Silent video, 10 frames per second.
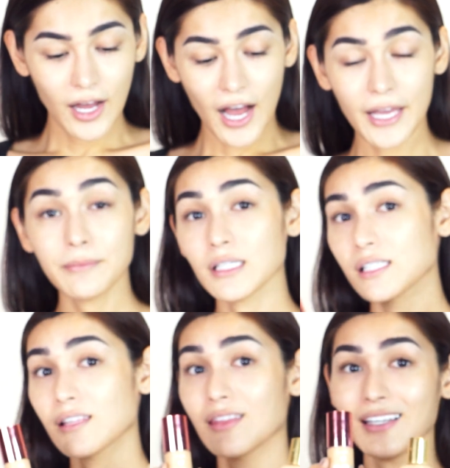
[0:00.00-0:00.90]
I
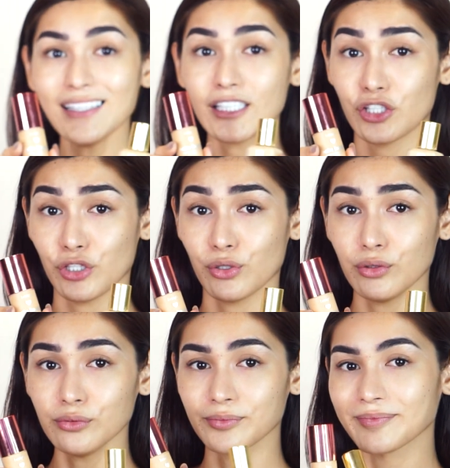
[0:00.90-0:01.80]
mix these
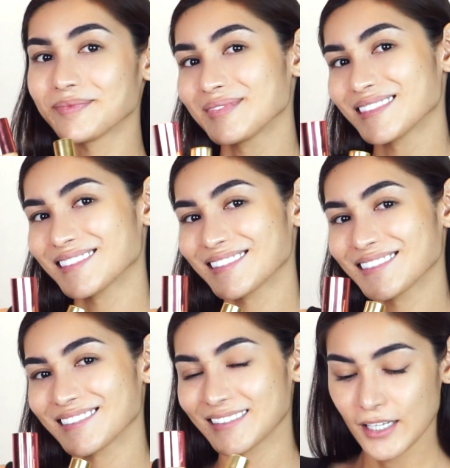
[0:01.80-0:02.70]
two
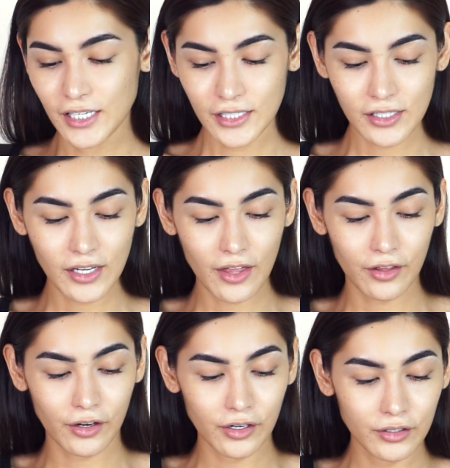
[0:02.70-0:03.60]

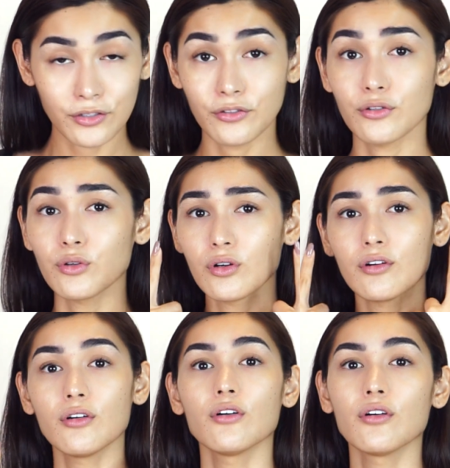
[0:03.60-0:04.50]
together to
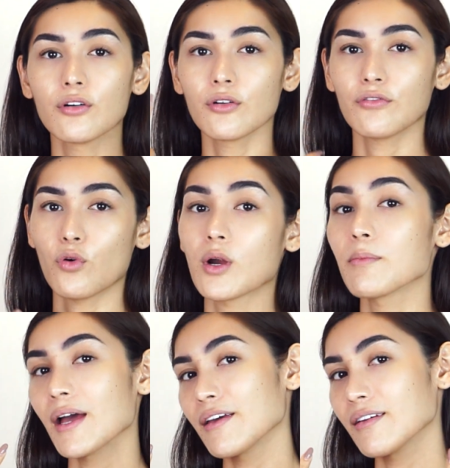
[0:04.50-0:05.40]

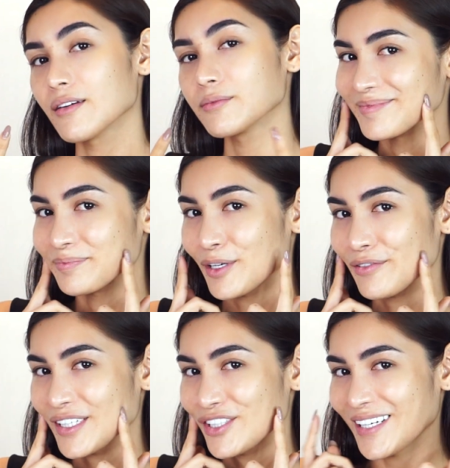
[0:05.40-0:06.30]
form my
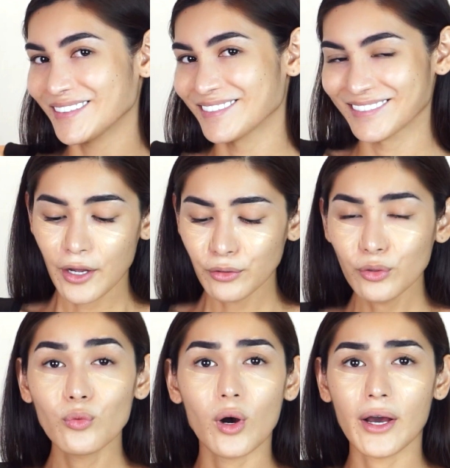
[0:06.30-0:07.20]
perfect shade. I don't
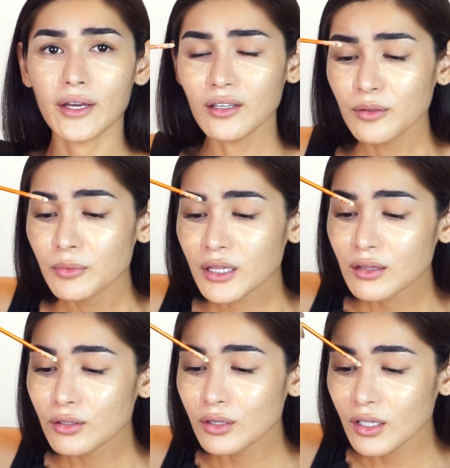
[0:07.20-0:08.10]
know why,
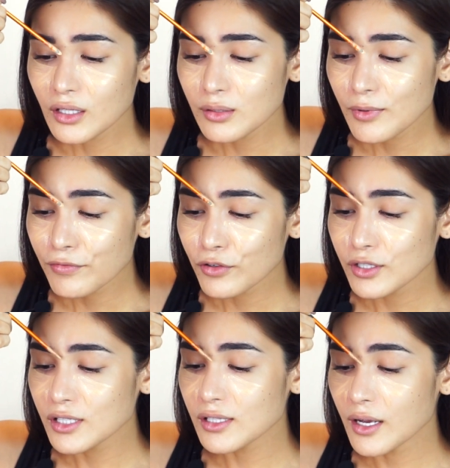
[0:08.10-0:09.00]
but today is my
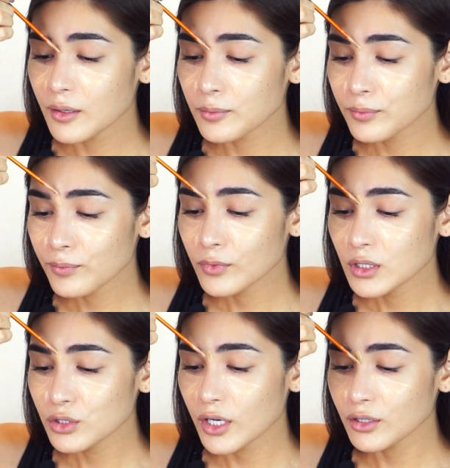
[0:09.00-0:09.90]
first time
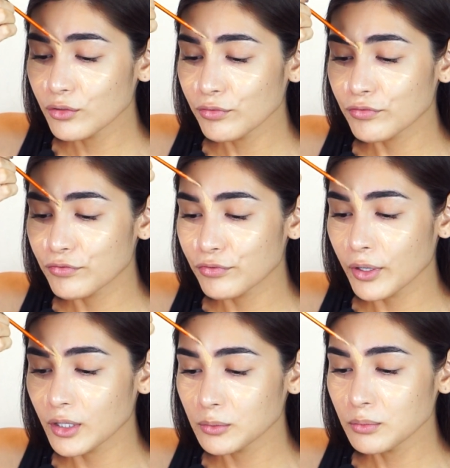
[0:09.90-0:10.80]
trying to
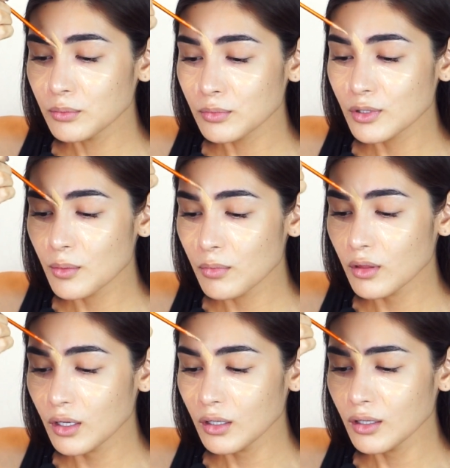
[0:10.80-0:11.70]
film
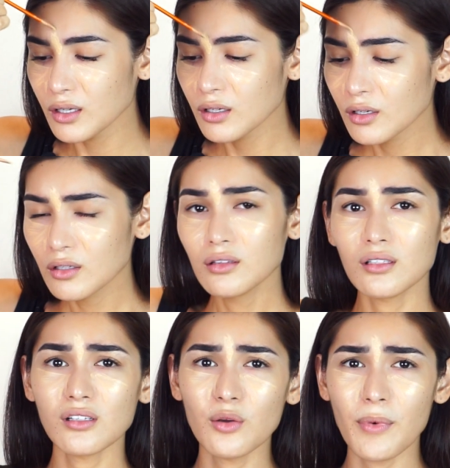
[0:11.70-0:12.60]
something.
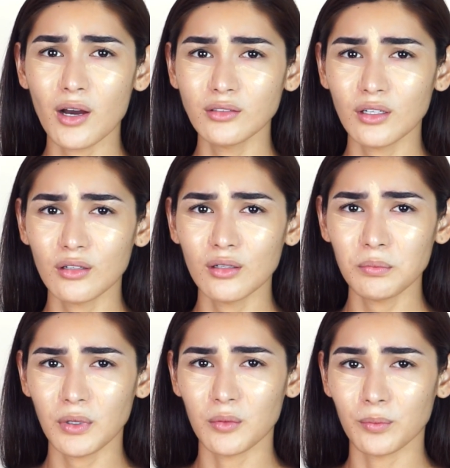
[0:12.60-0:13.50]
Tapos ngayon pa ako nagkaroon
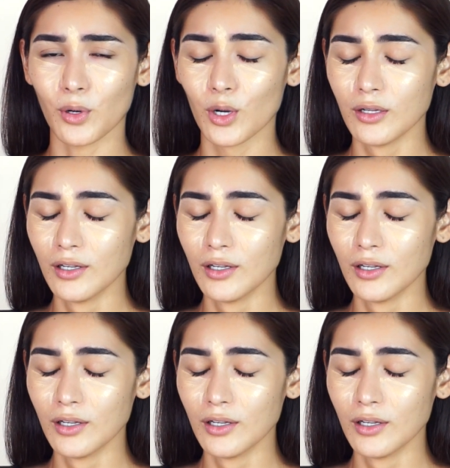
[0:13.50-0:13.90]
ng tempo.